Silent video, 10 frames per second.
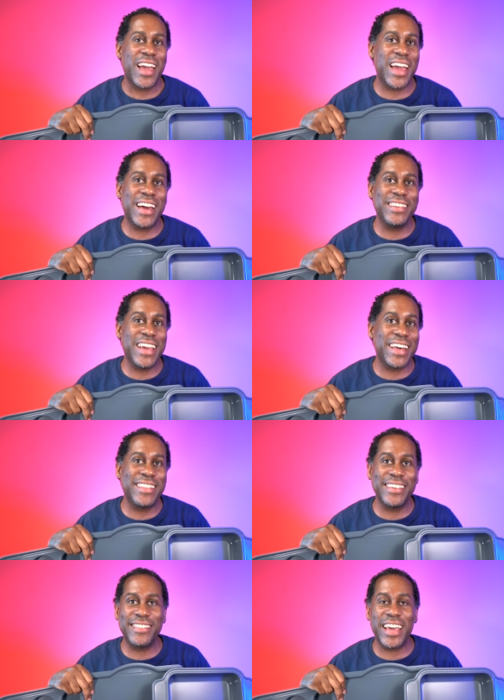And yeah,
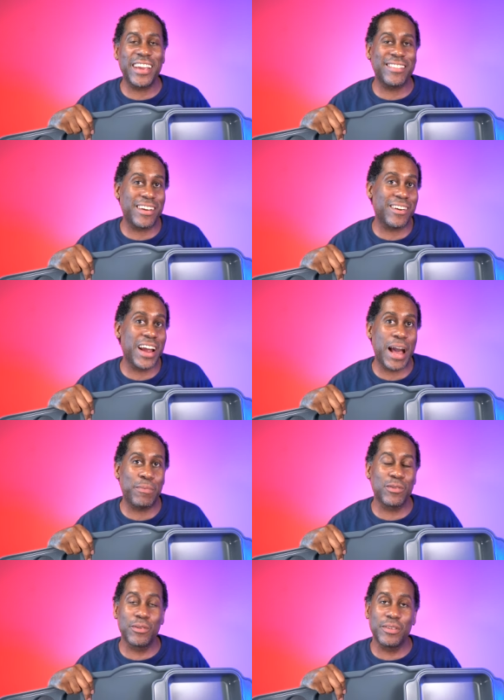these things are
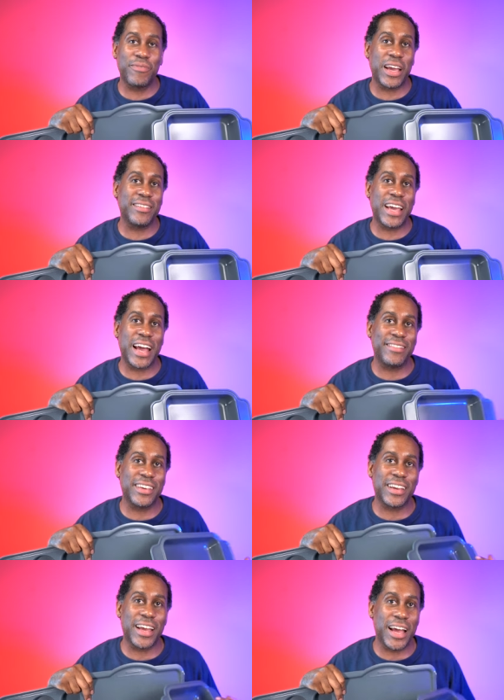absolutely
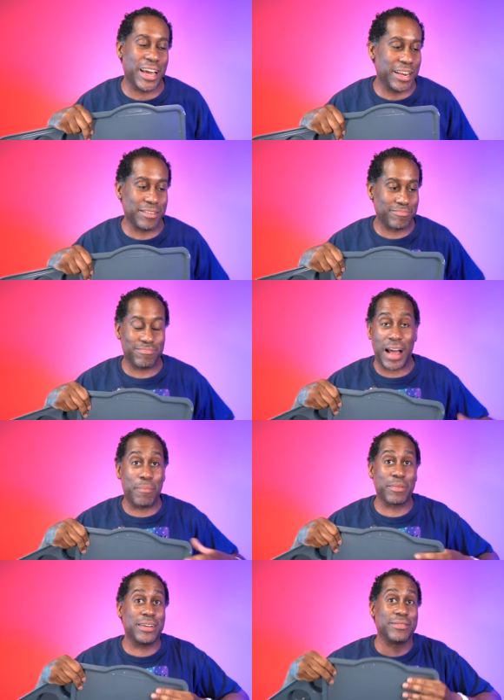fantastic. And
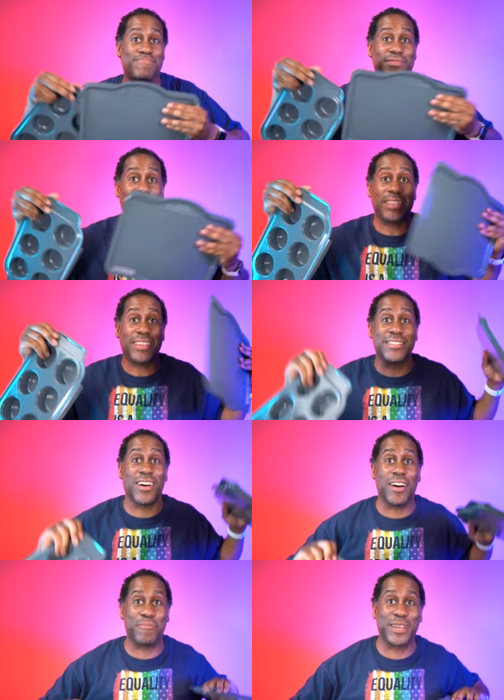I'm gonna set these
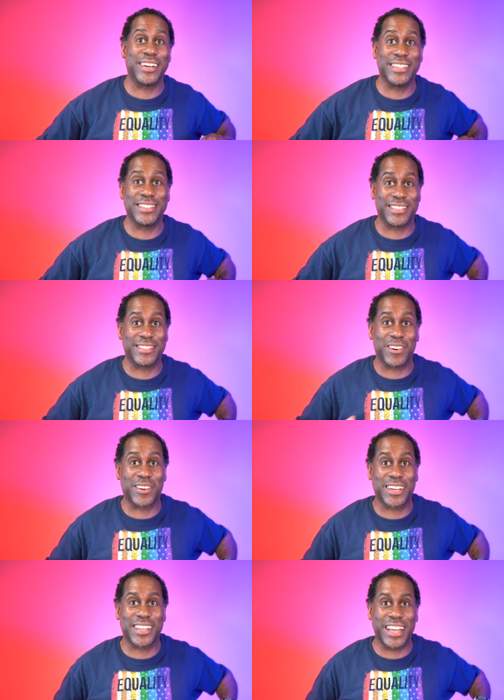off because
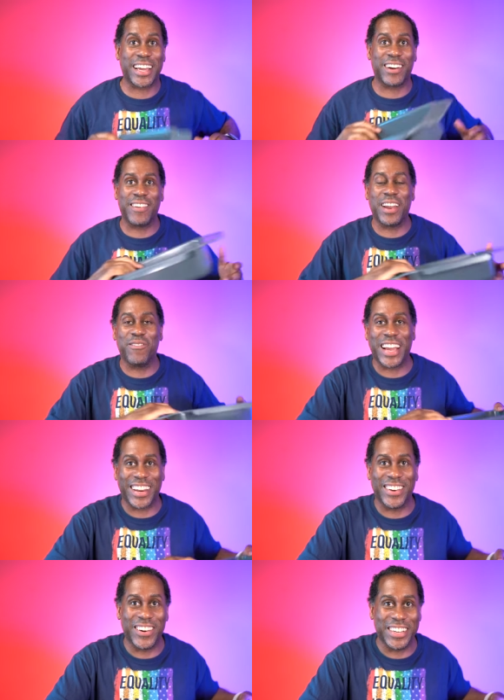they're clanking around and
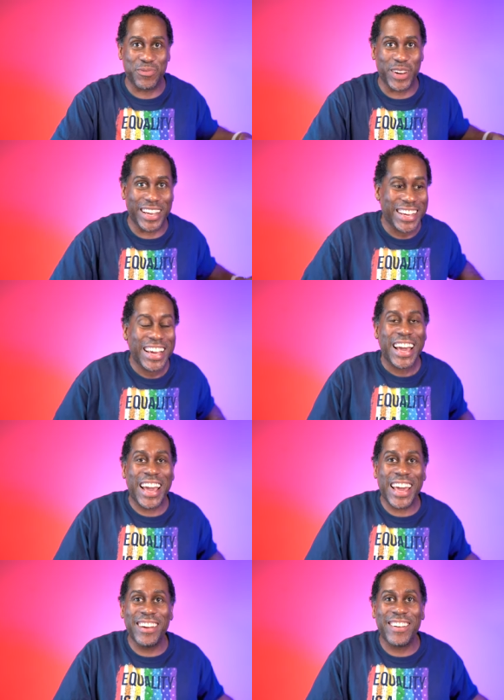making noise. But
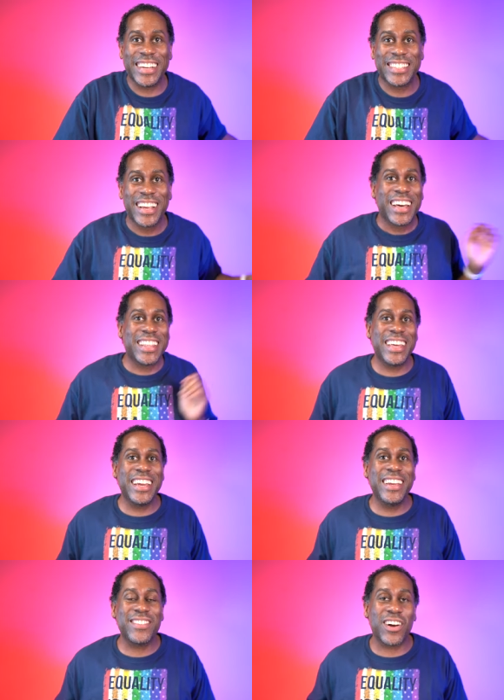anyways,
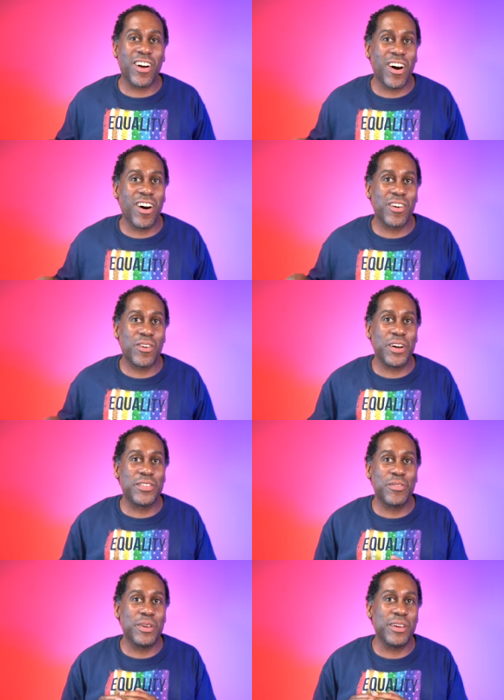these are all
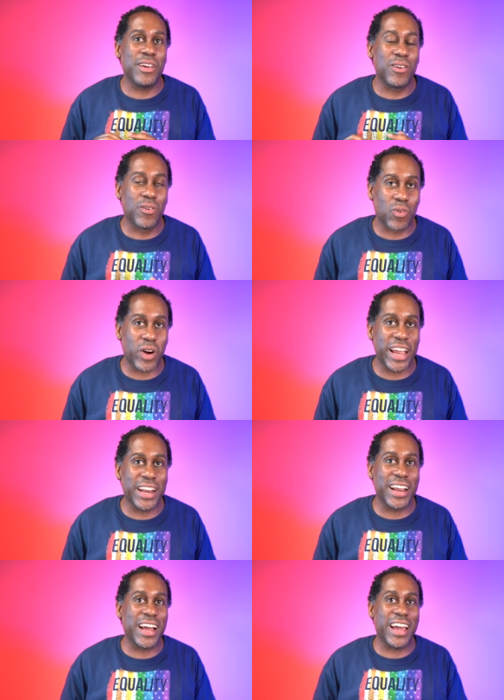going to be
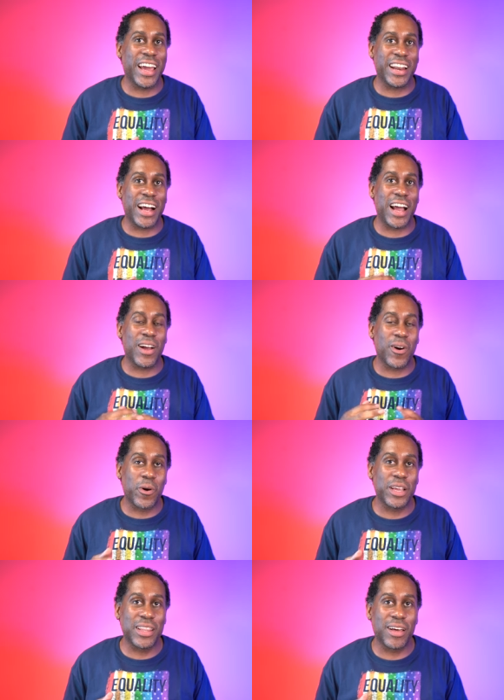great. And I
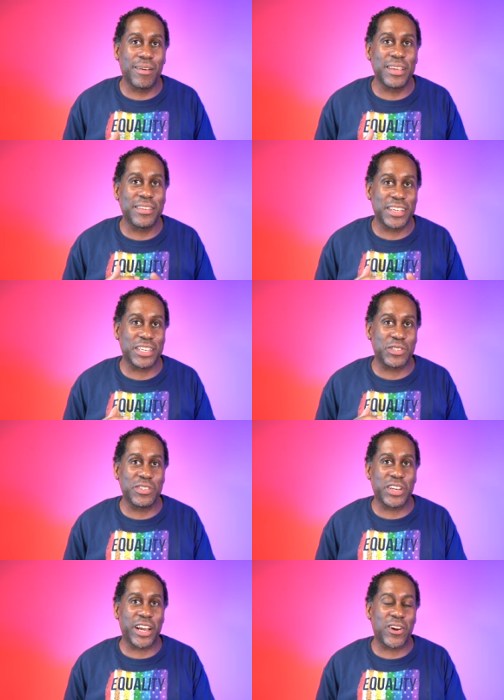already love the
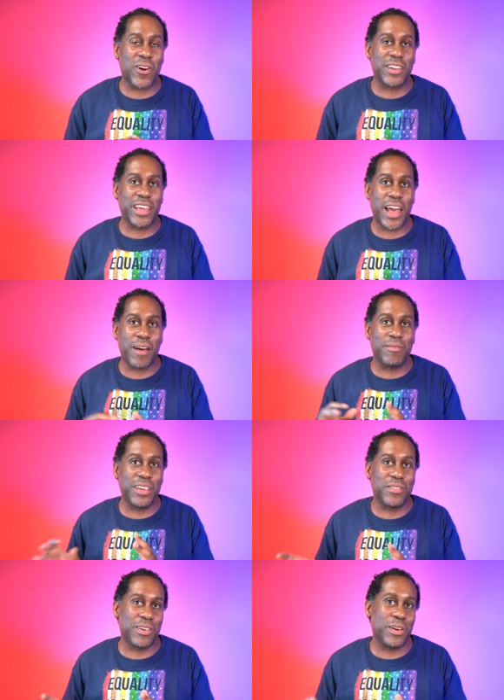accessories that I currently have.
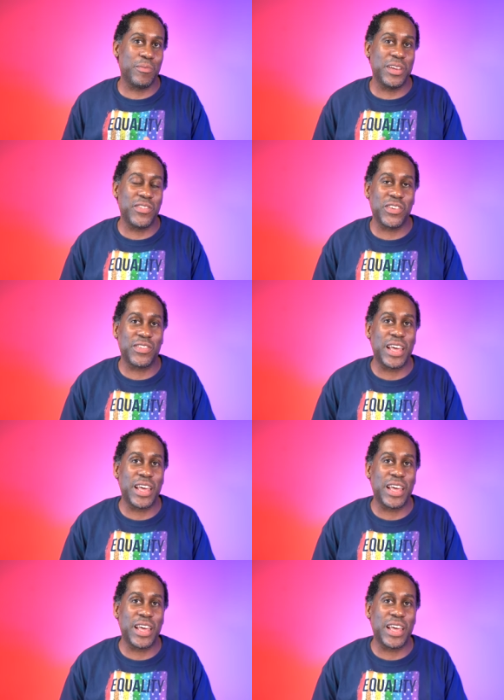These are gonna be just